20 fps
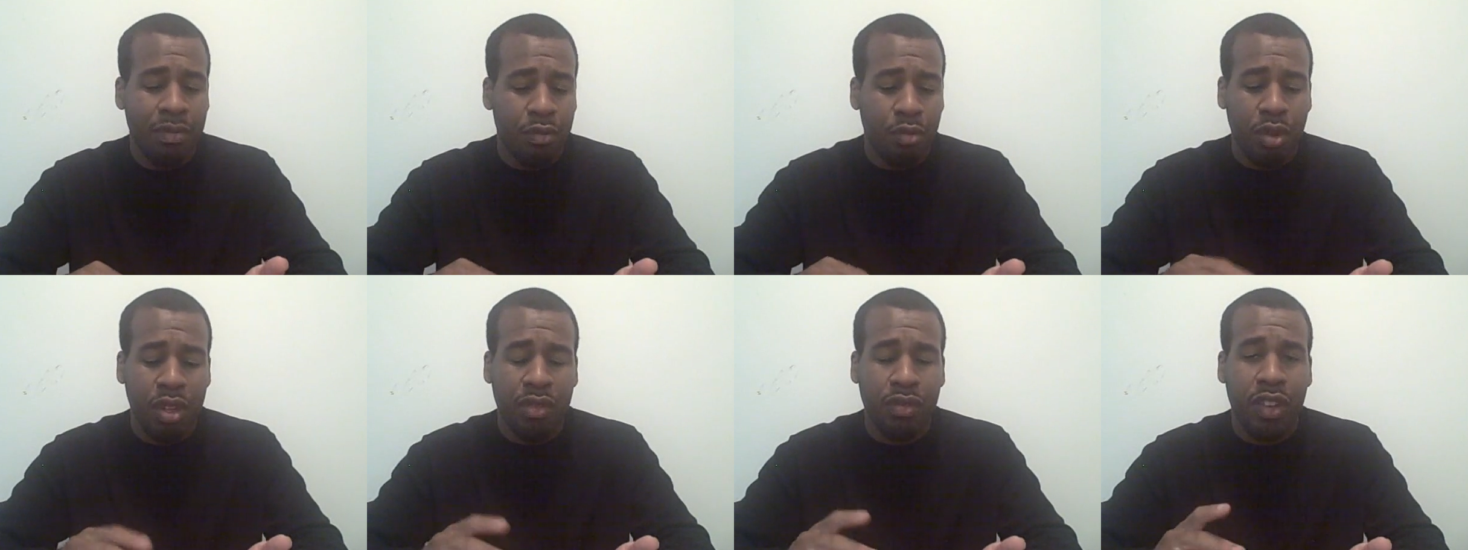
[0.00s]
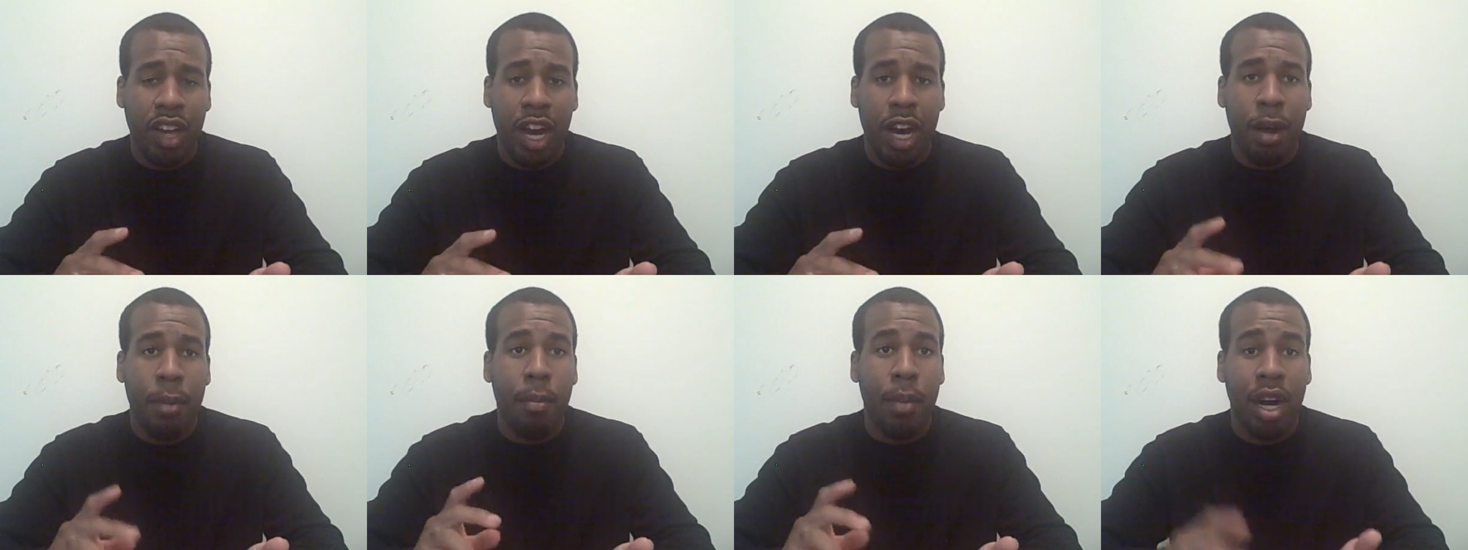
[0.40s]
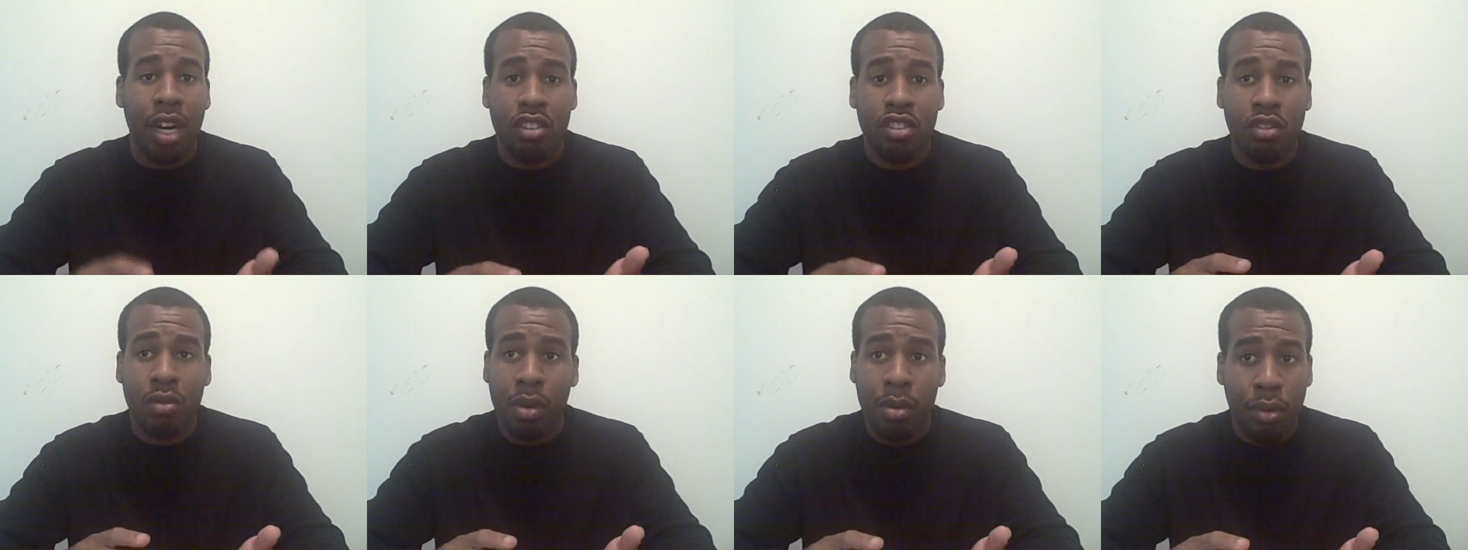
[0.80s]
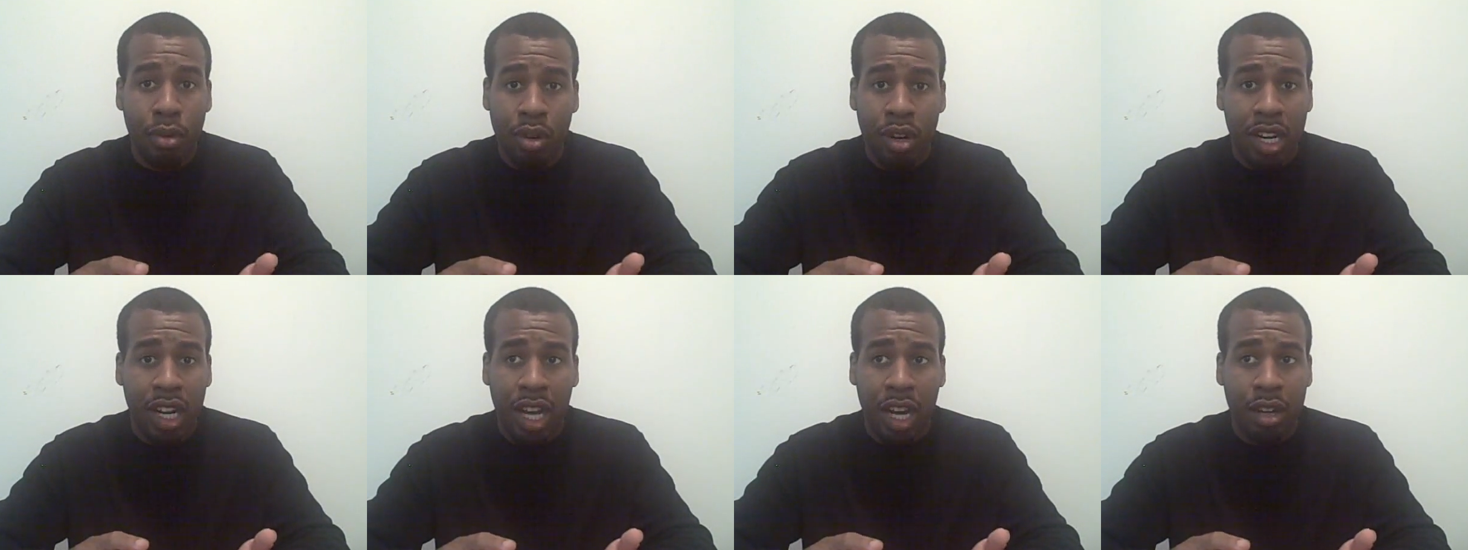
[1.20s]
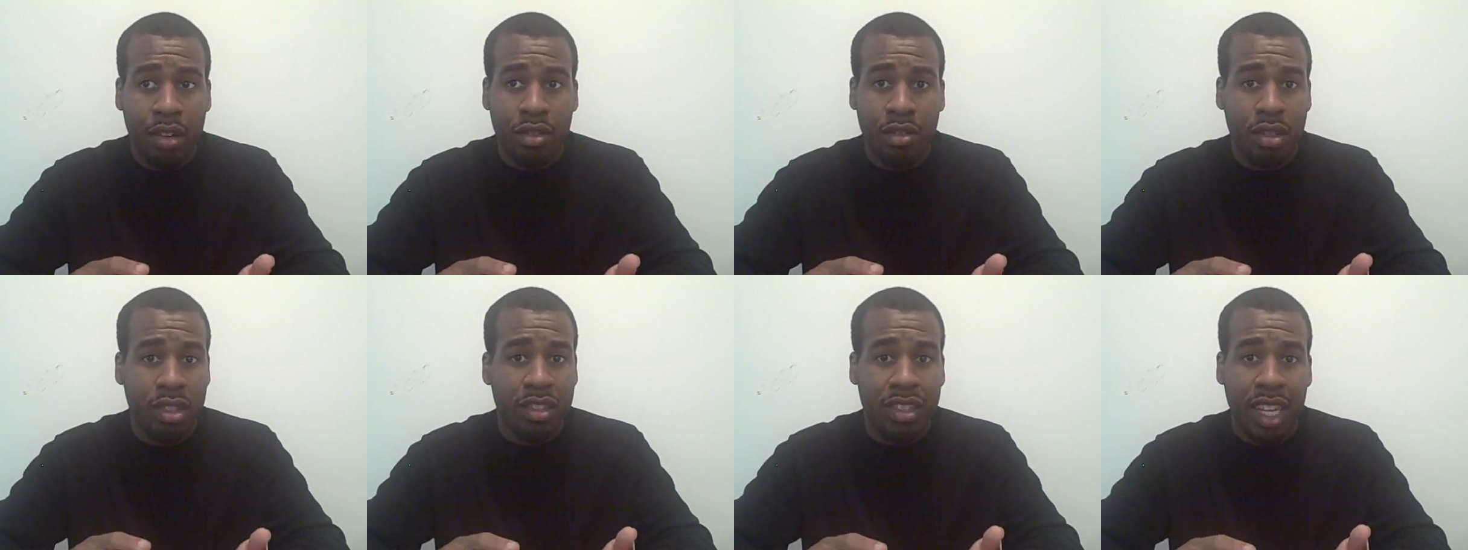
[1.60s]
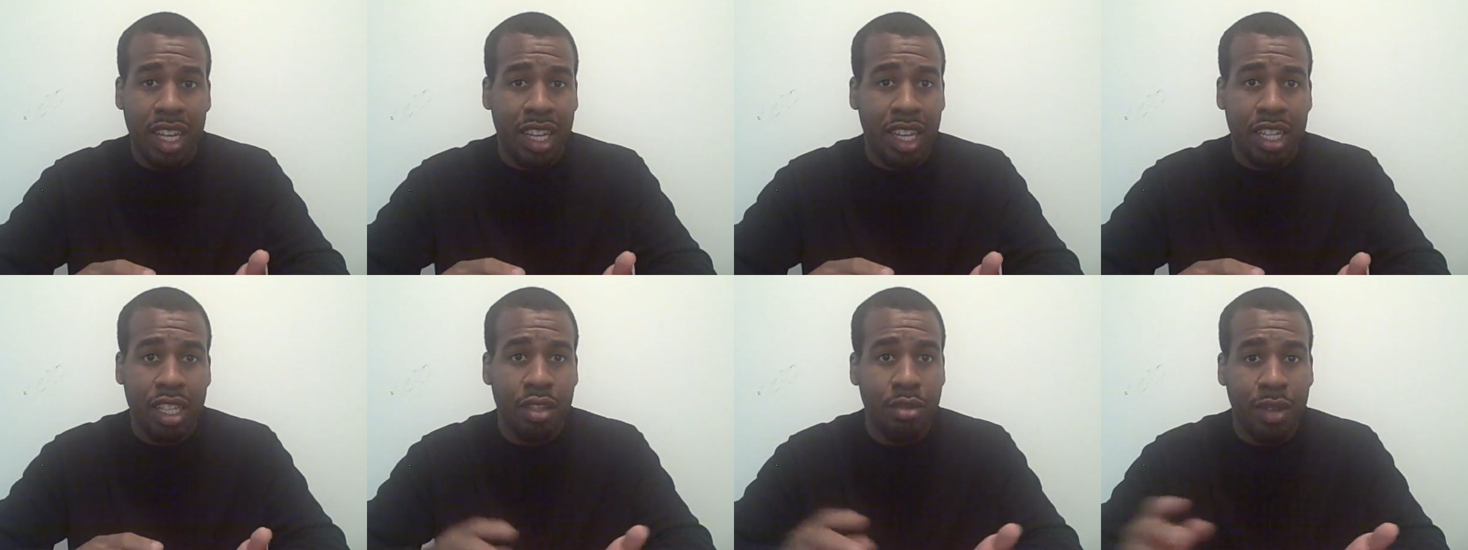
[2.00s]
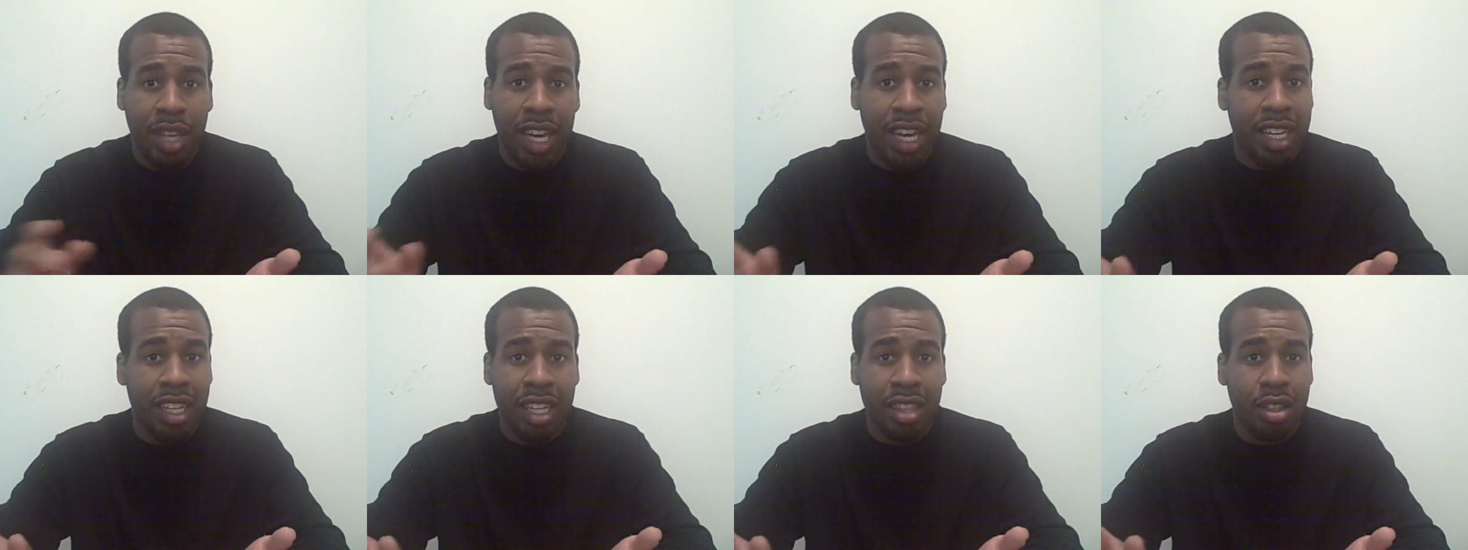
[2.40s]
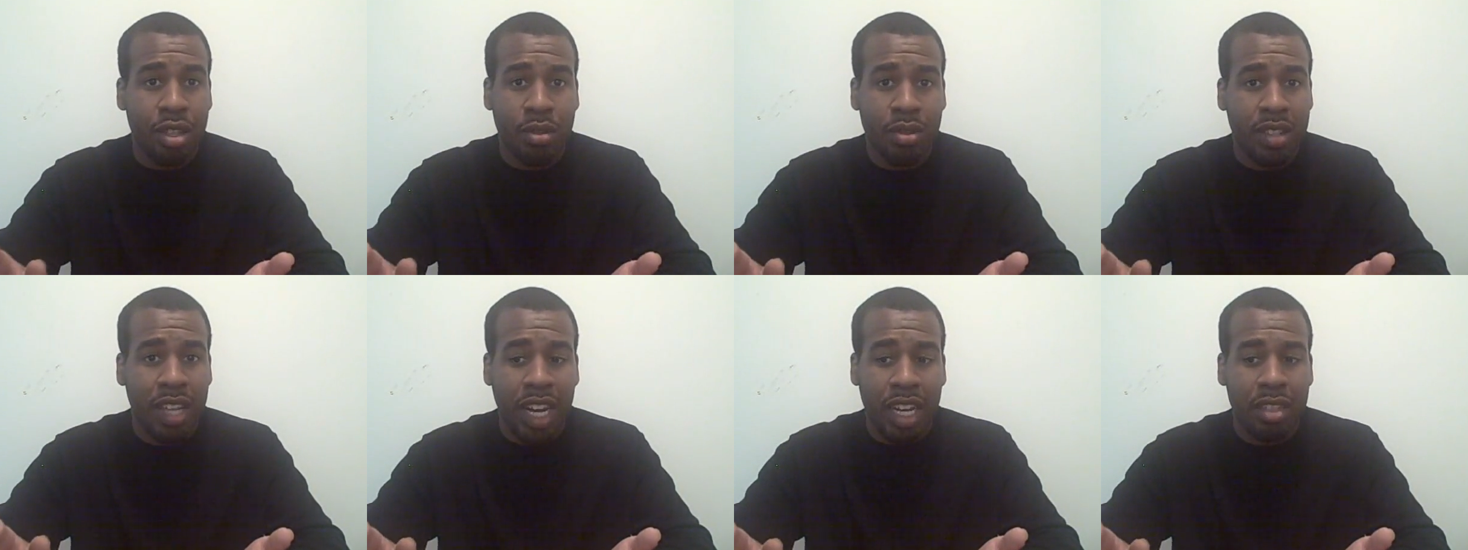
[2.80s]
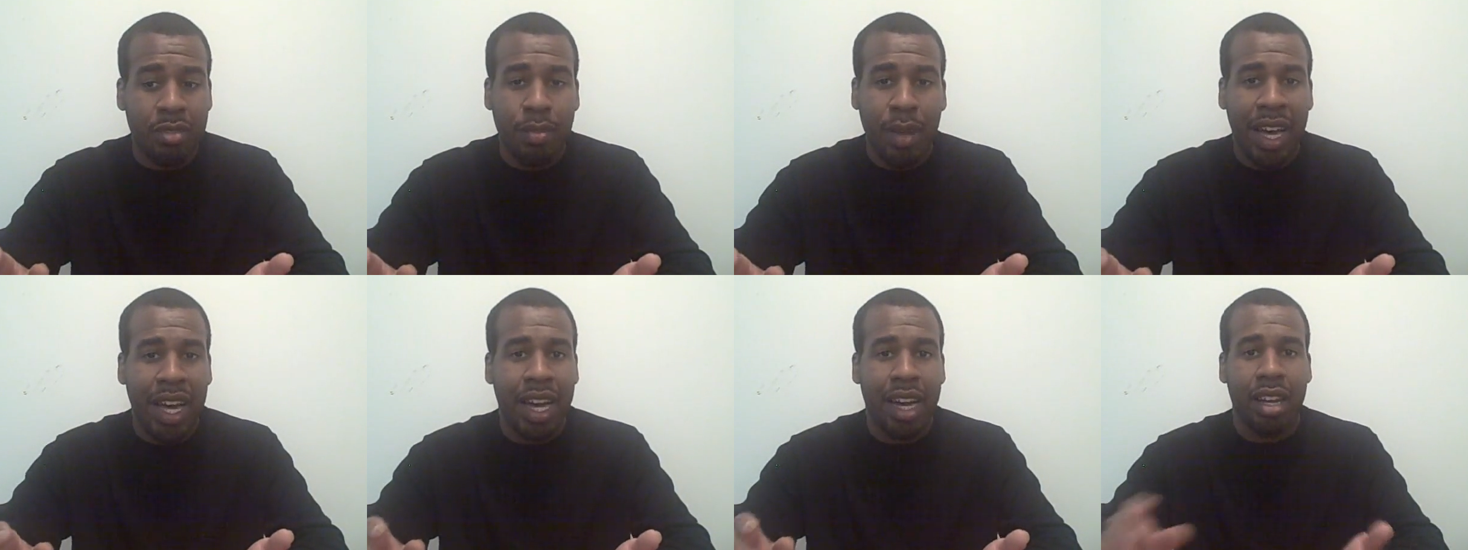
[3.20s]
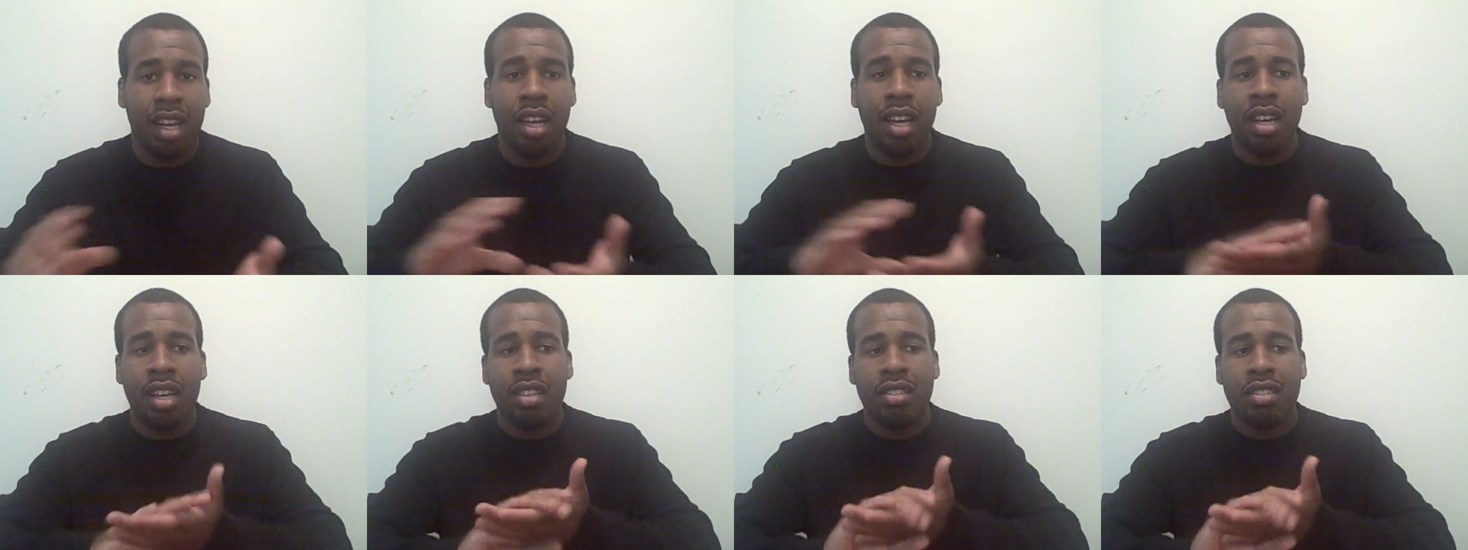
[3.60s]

We've got Monster Reborn now. So it's not like you can't get those guys back.